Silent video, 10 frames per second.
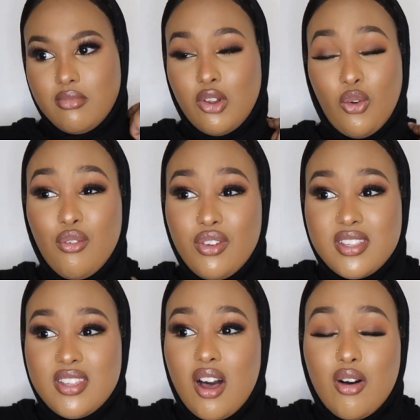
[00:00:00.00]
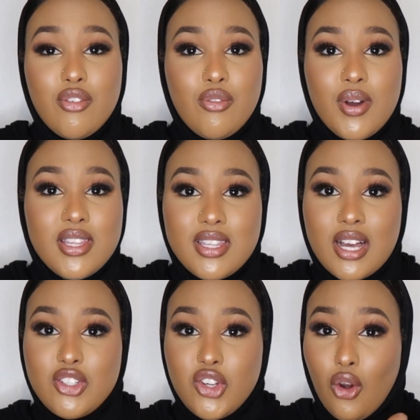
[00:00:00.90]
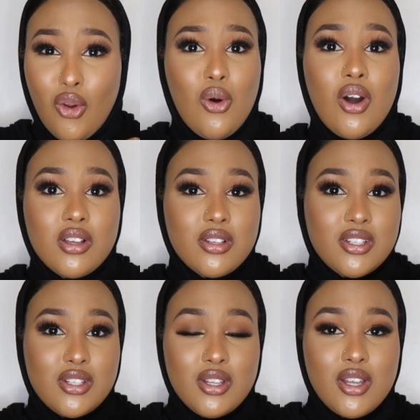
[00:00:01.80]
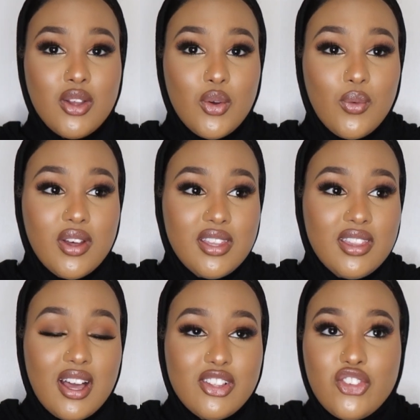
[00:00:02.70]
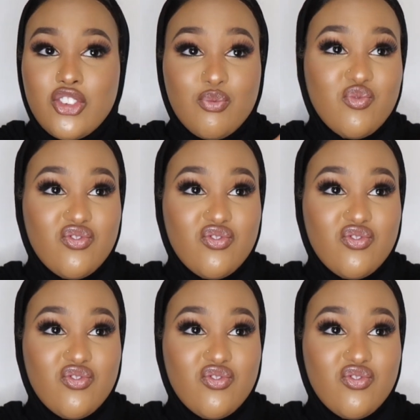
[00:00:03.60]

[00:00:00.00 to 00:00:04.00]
love yourself, whether that's your looks, whether that's